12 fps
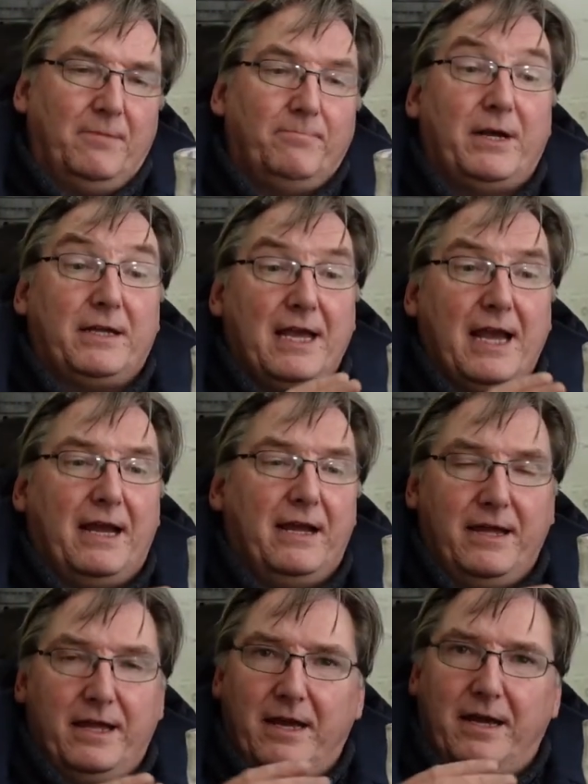But yeah,
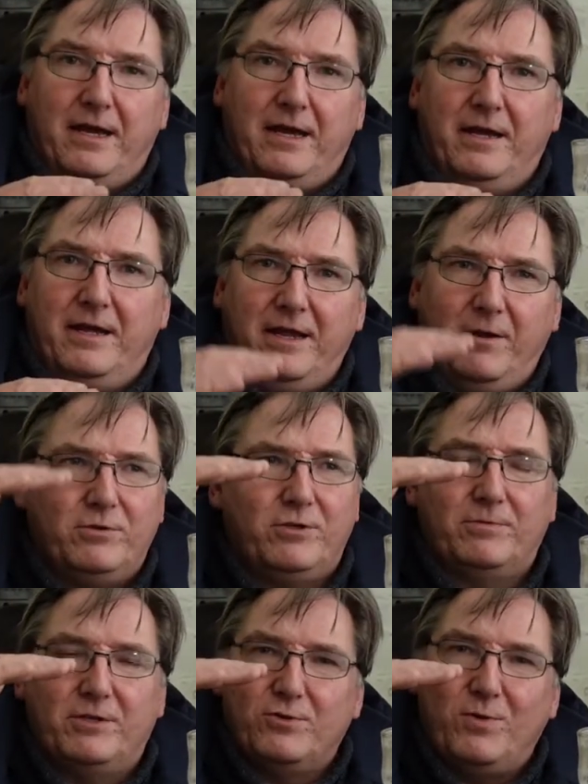it was
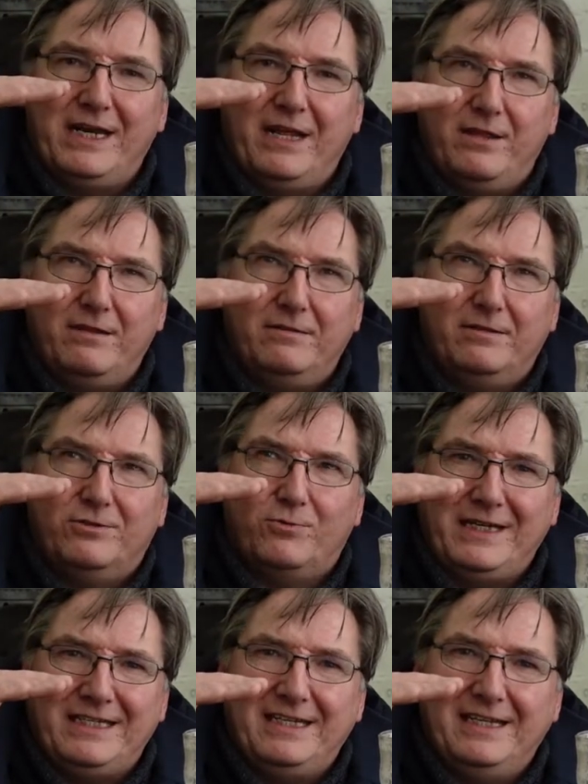up to
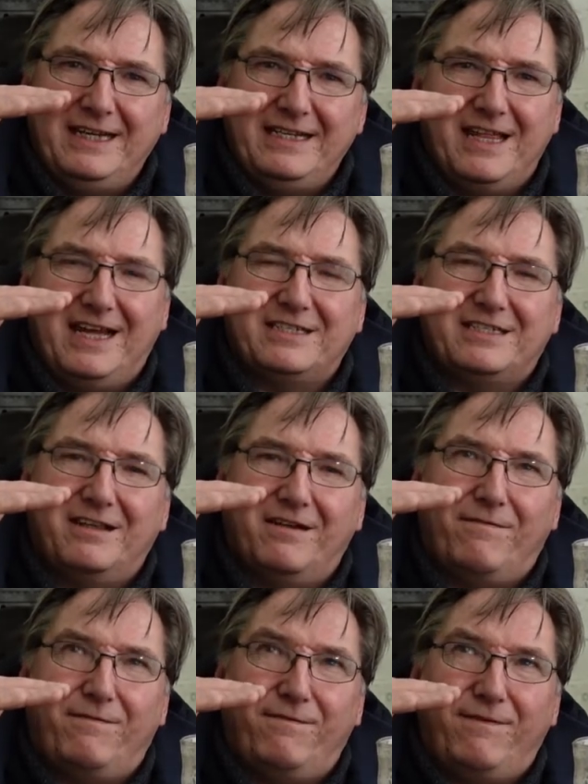20 litres. That's
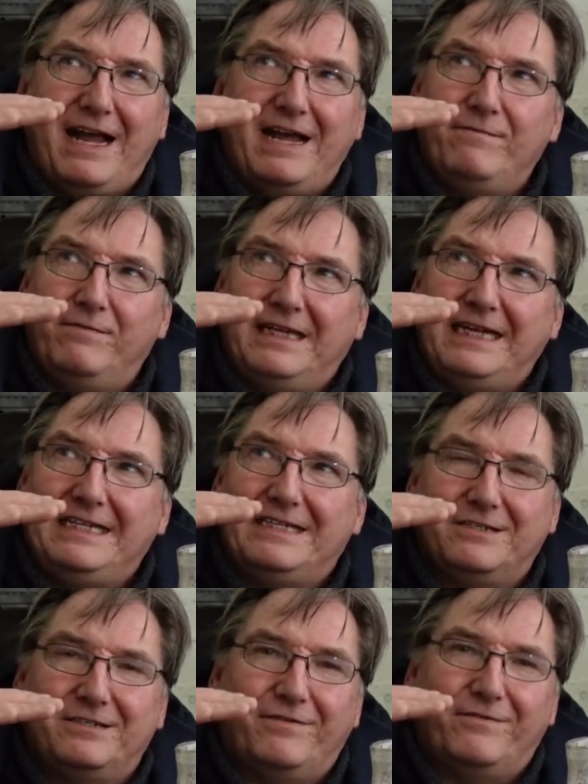5
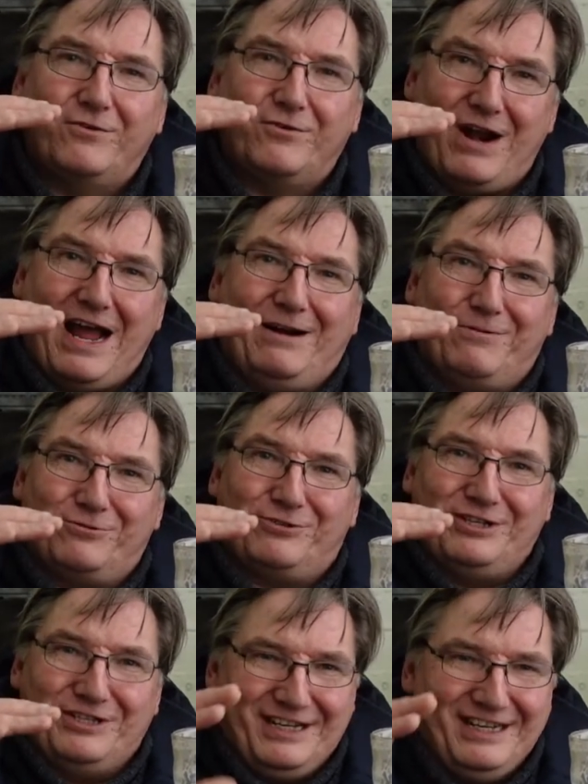litres of
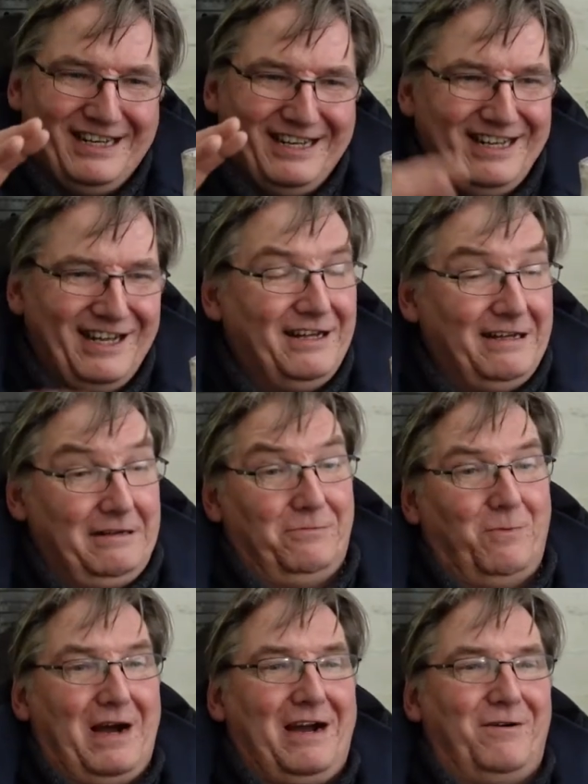krausen.
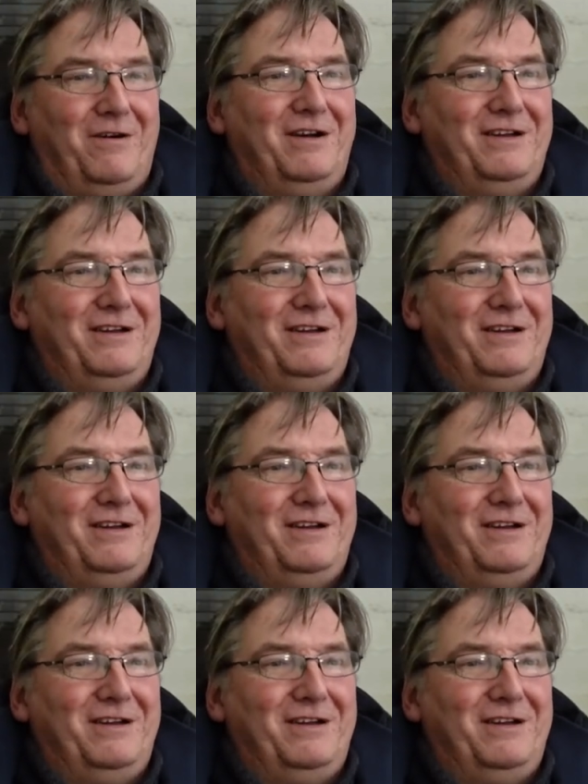Wow.